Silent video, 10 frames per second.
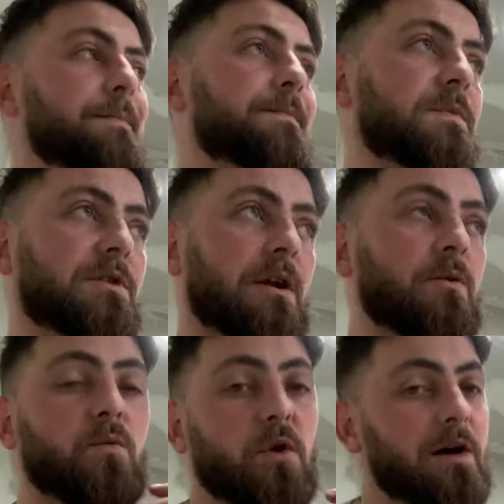So
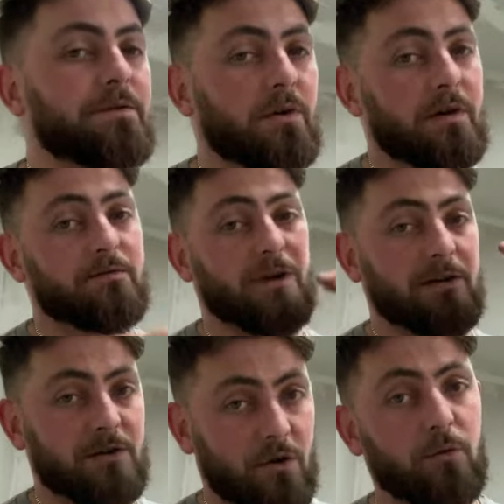what I've done, I've
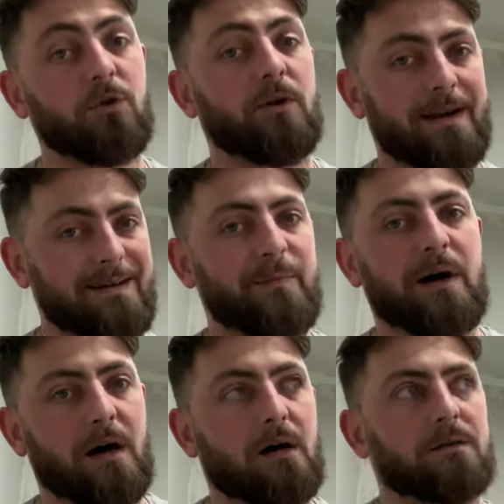tried to upgrade
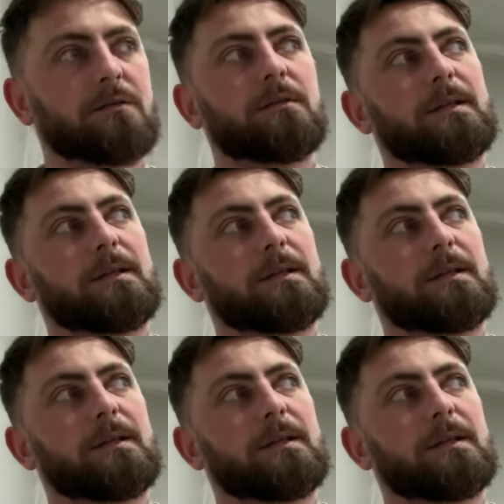parts,